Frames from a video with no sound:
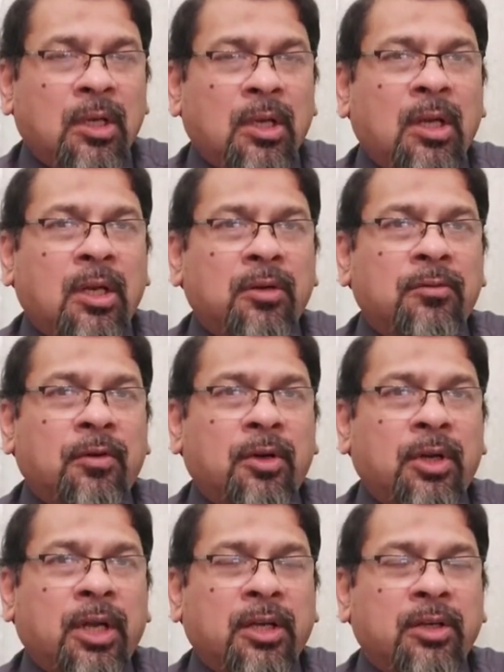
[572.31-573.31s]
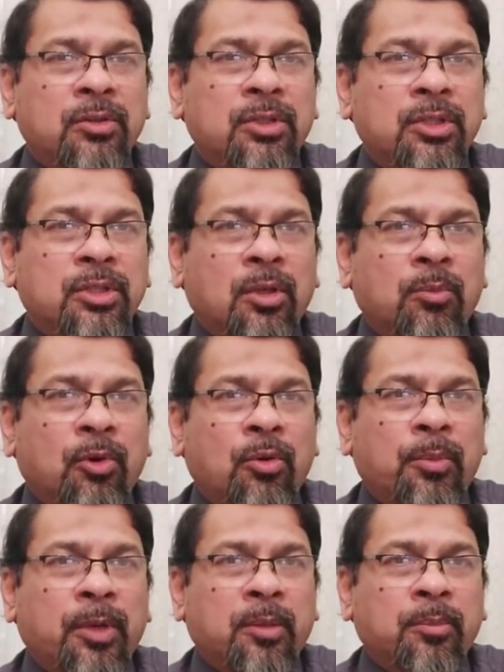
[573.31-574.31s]
And for diagnosis of low
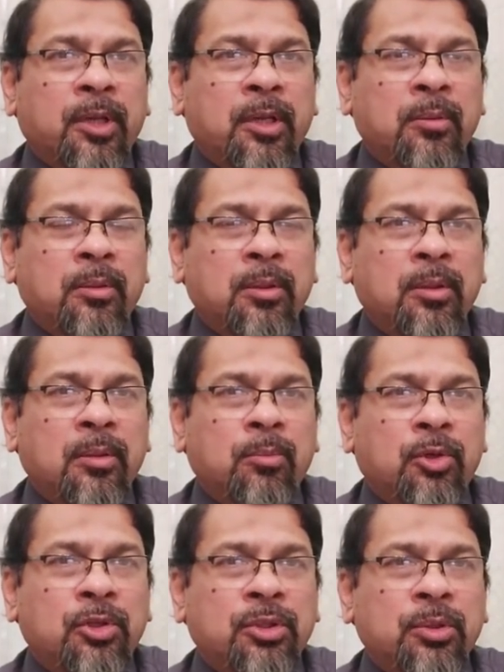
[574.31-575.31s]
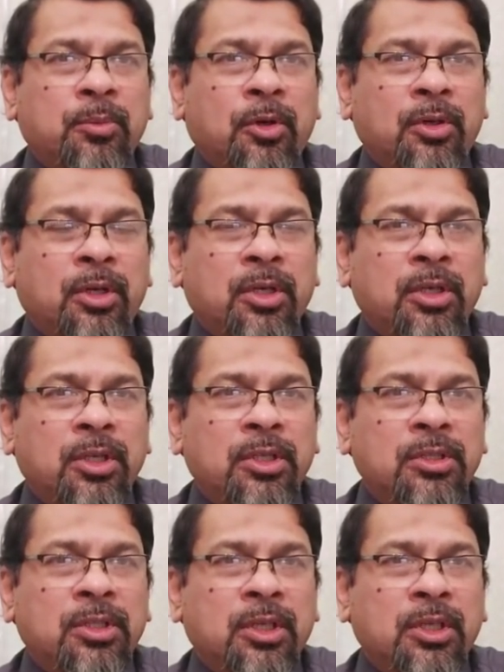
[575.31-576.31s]
back pain, most important
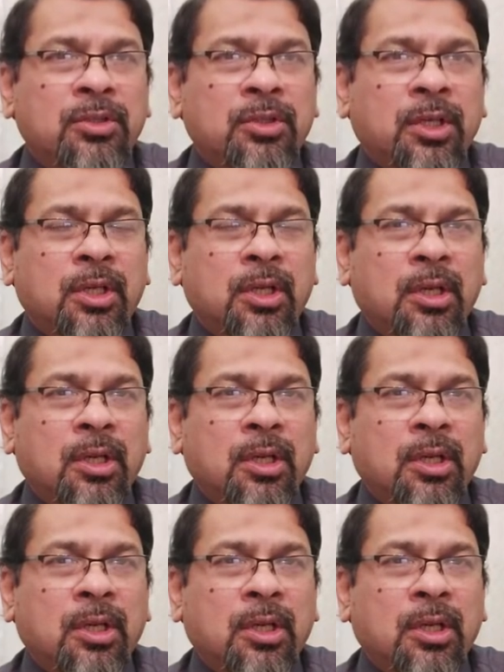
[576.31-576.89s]
is history.